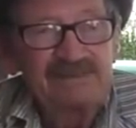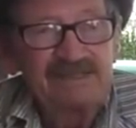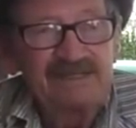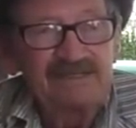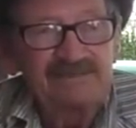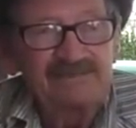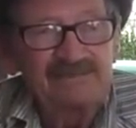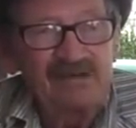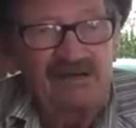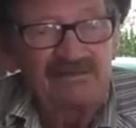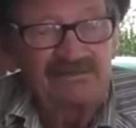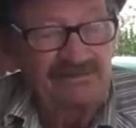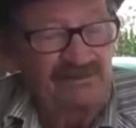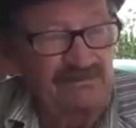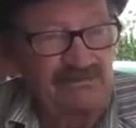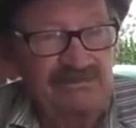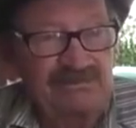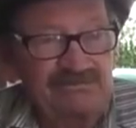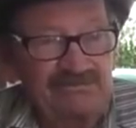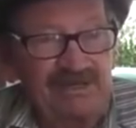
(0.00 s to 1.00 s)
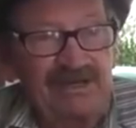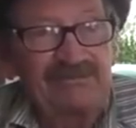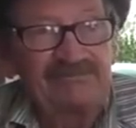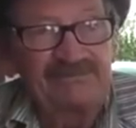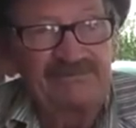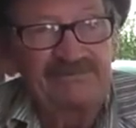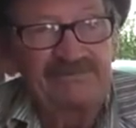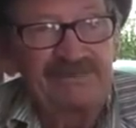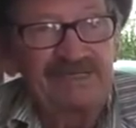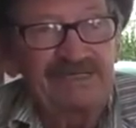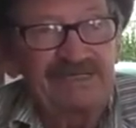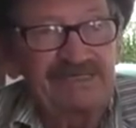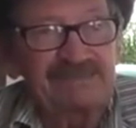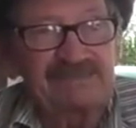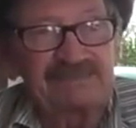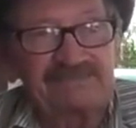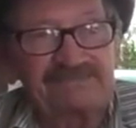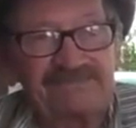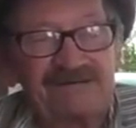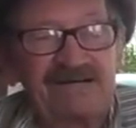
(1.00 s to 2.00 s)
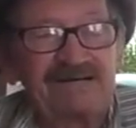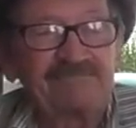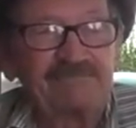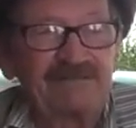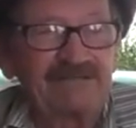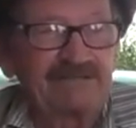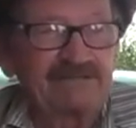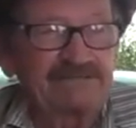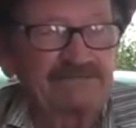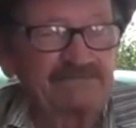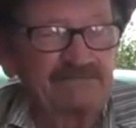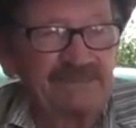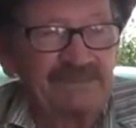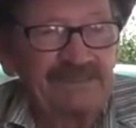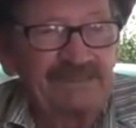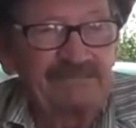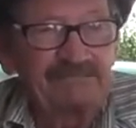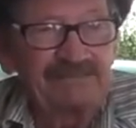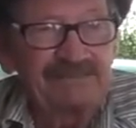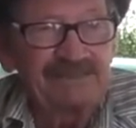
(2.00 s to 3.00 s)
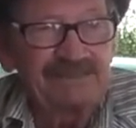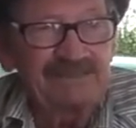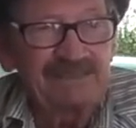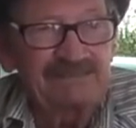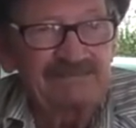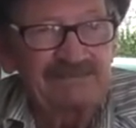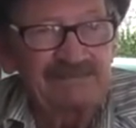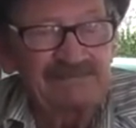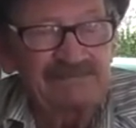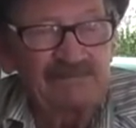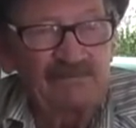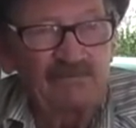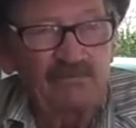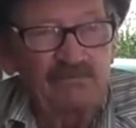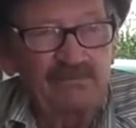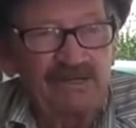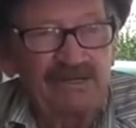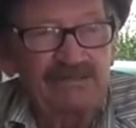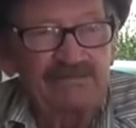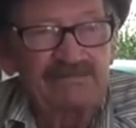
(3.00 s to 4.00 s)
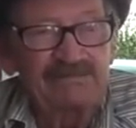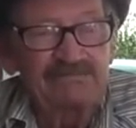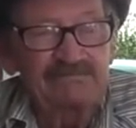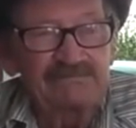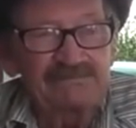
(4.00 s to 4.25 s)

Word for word: I shot two and trapped three. I guess it's five bears. But anyways, I got this old bear that